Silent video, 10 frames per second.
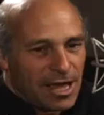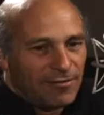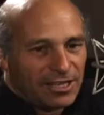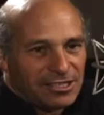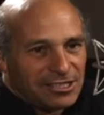you
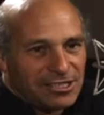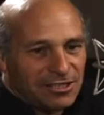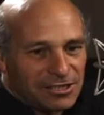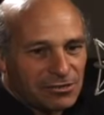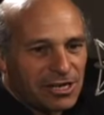have like
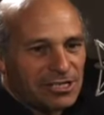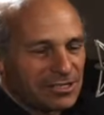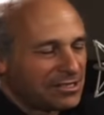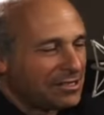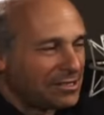60
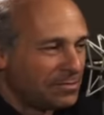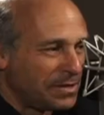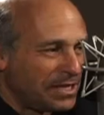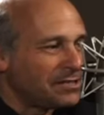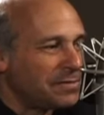illustrations in this
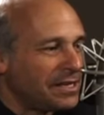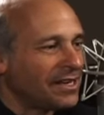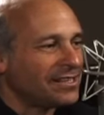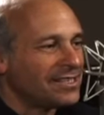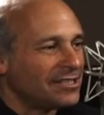beast
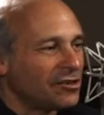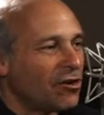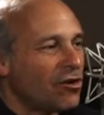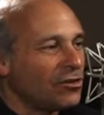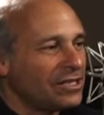because it's
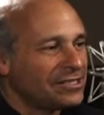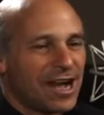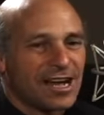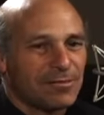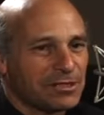all these
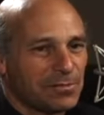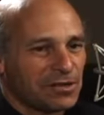documents